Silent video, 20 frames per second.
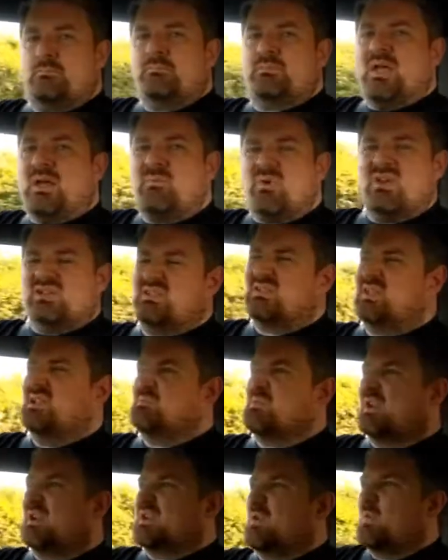That might
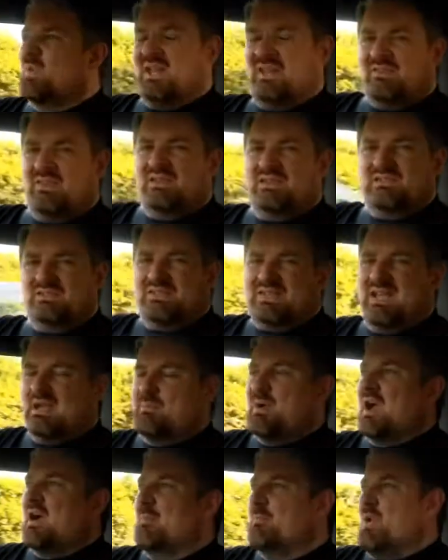seem like a weird thing to say
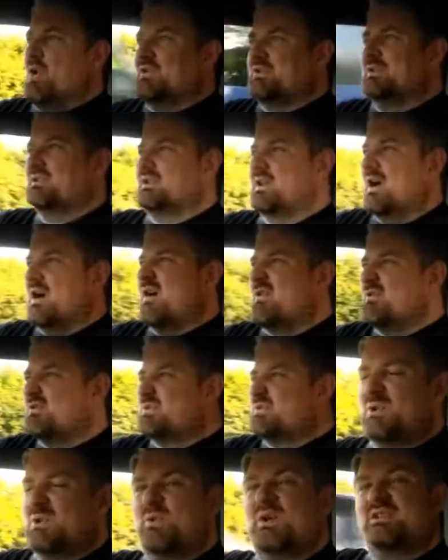about a modern car,
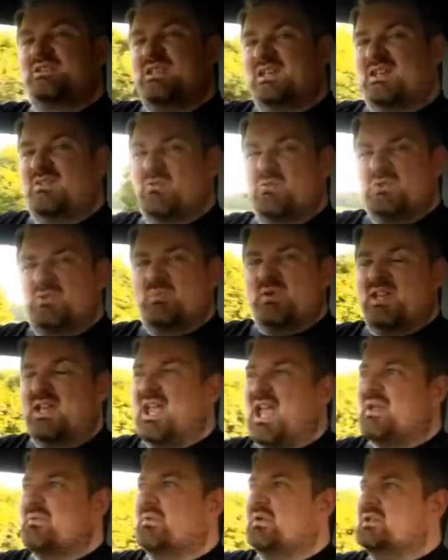always think of them as
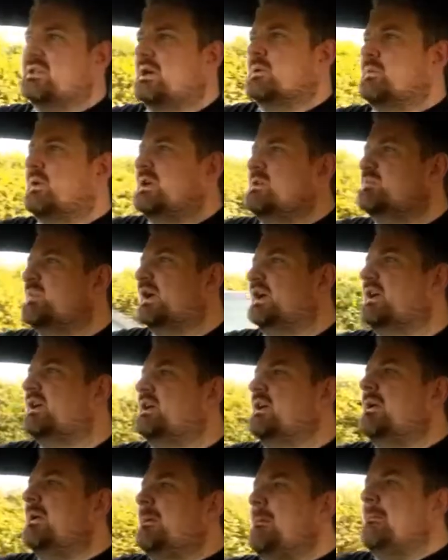being heavy, don't we? But
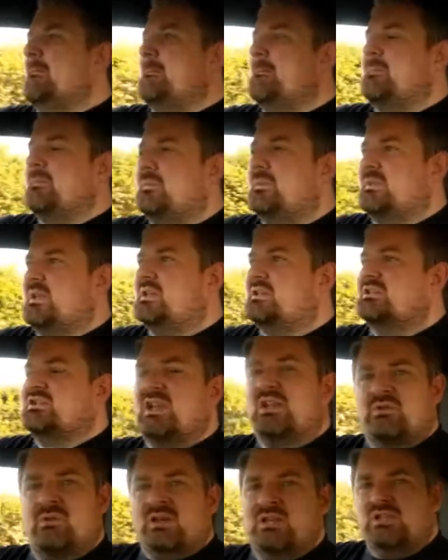this
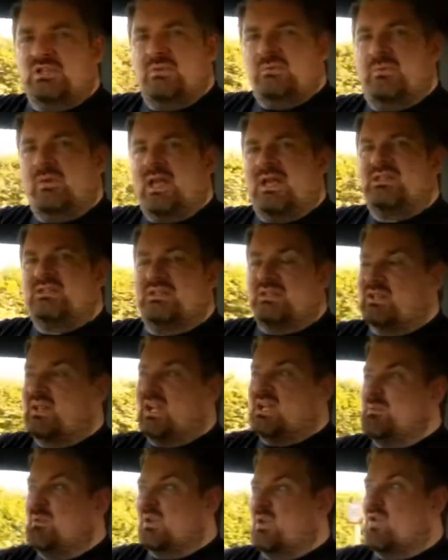generation of Fiesta
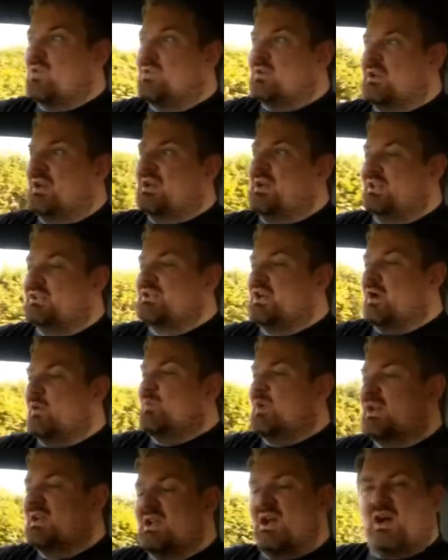came along at a
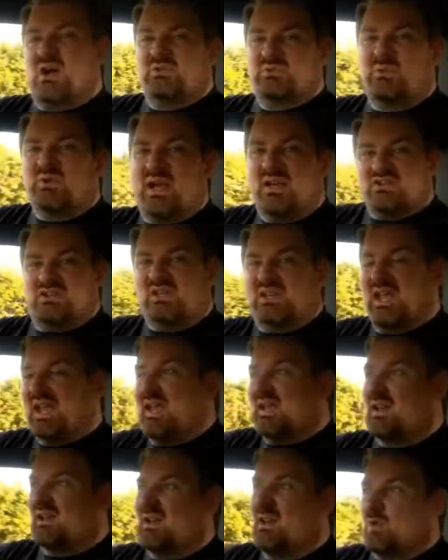time when cars were actually
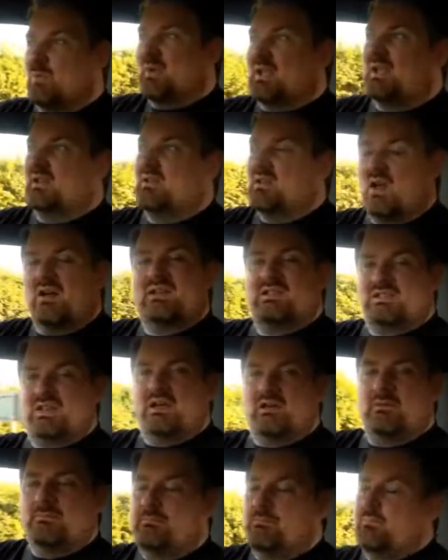getting a little bit
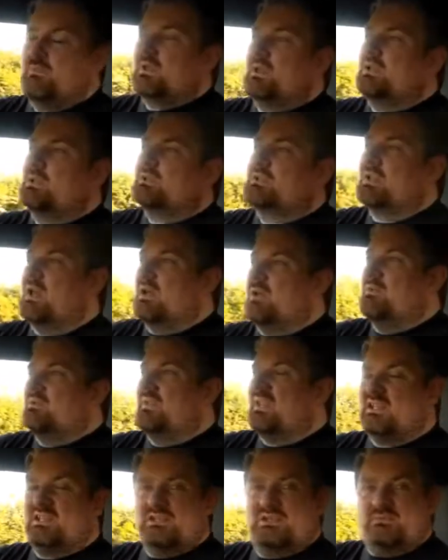lighter. So
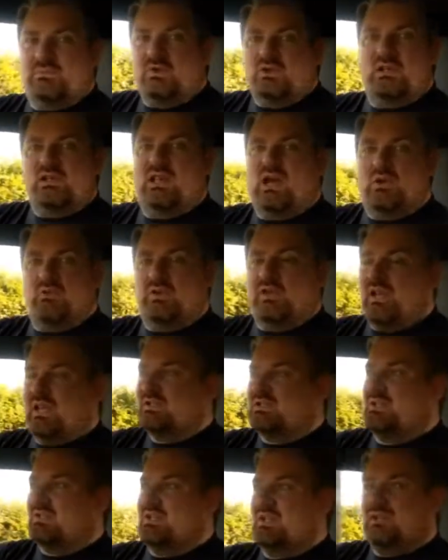this fully loaded
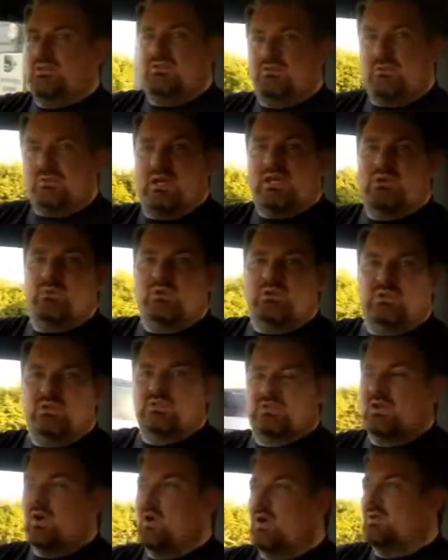ST3, which
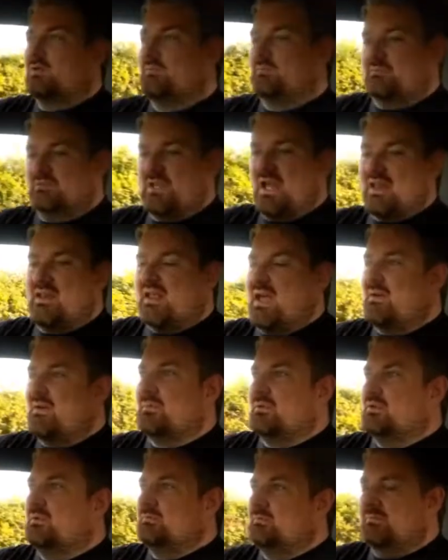has got
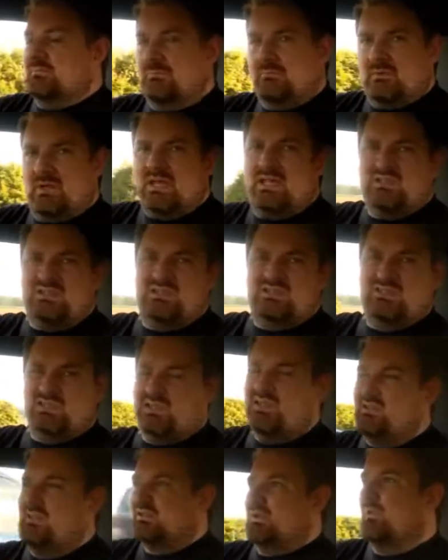sat-nav and heated
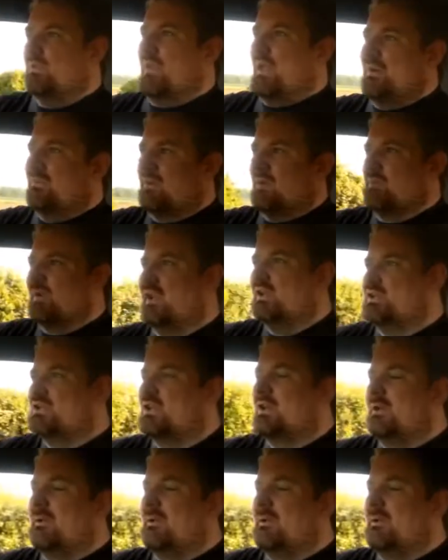seats and all that rubbish,